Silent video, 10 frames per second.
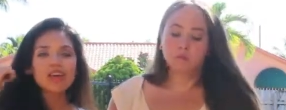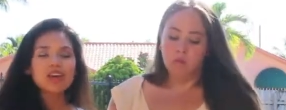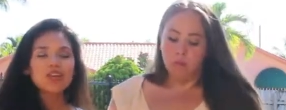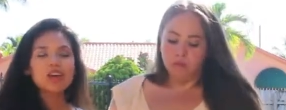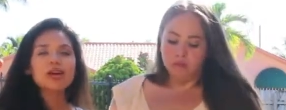
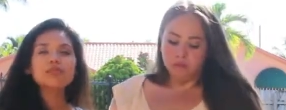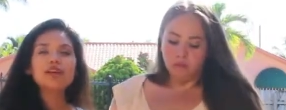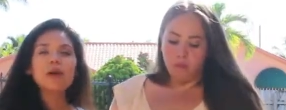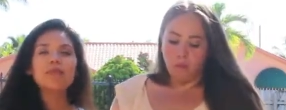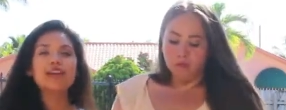Speaker 1: Give it a thumbs
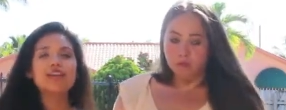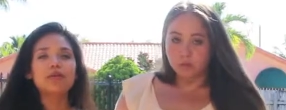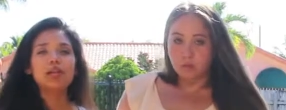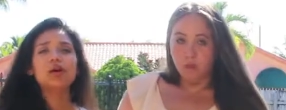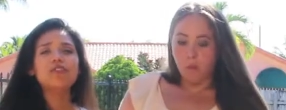up, and let
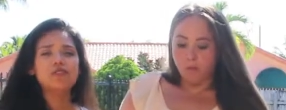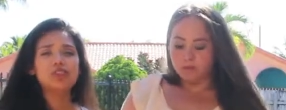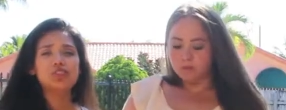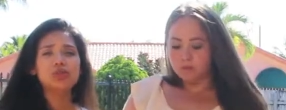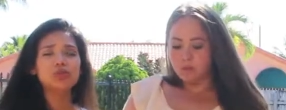me know if
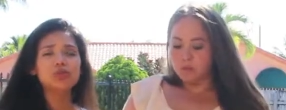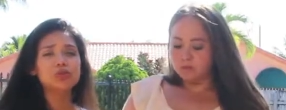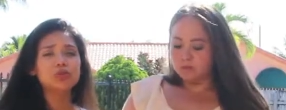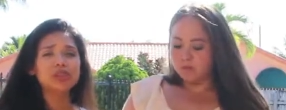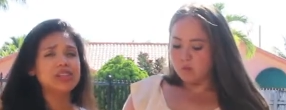you
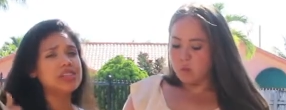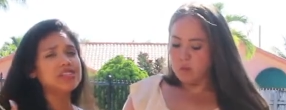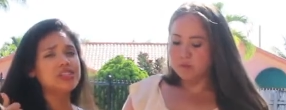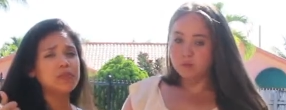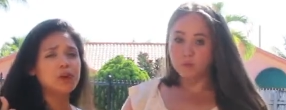do. Please
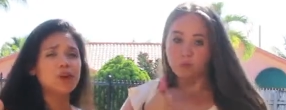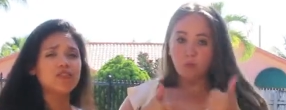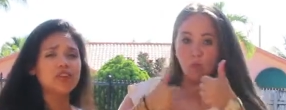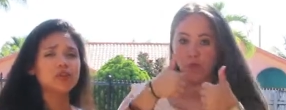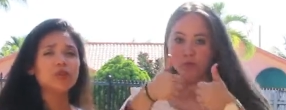let me know
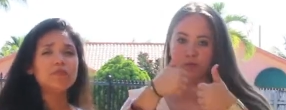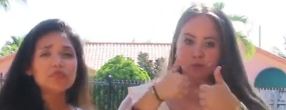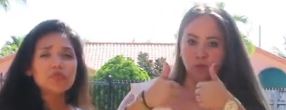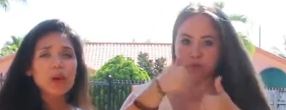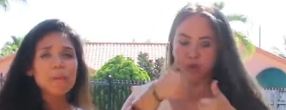if you
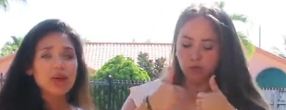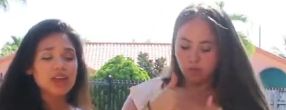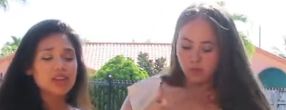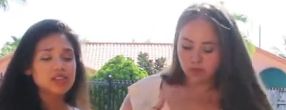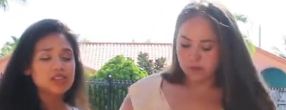
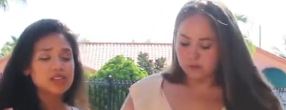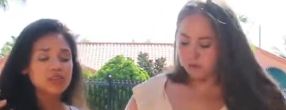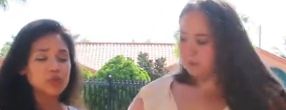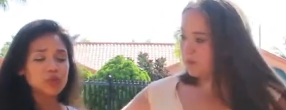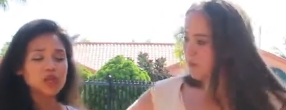make this. It's
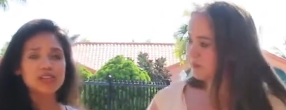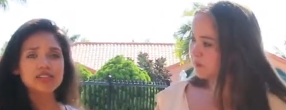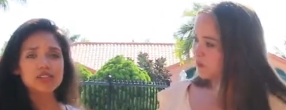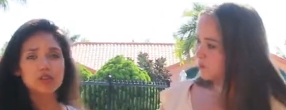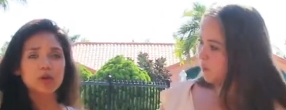super
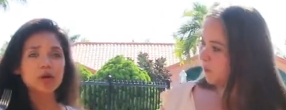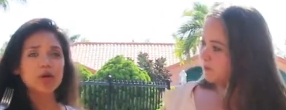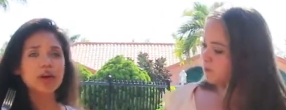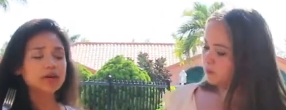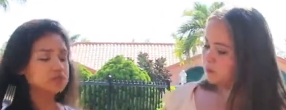easy, super
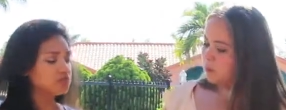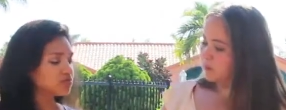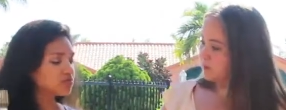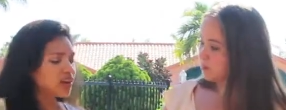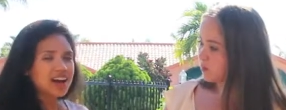quick,
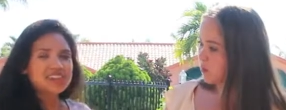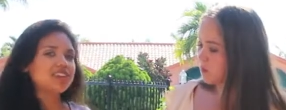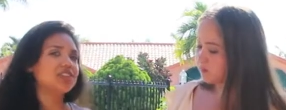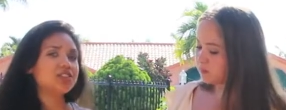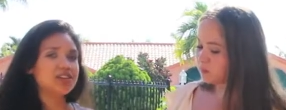and
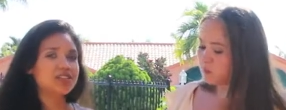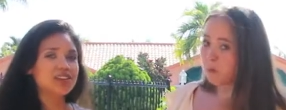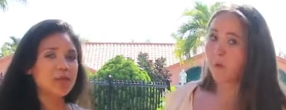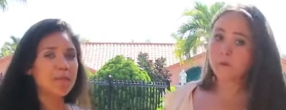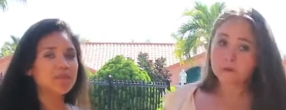delicious,
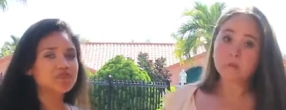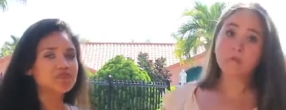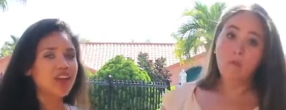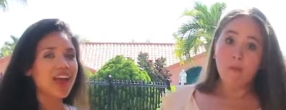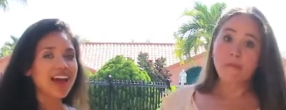
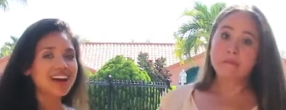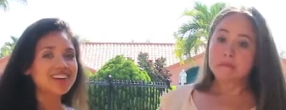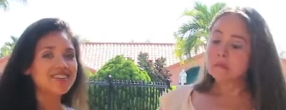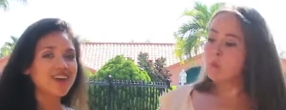and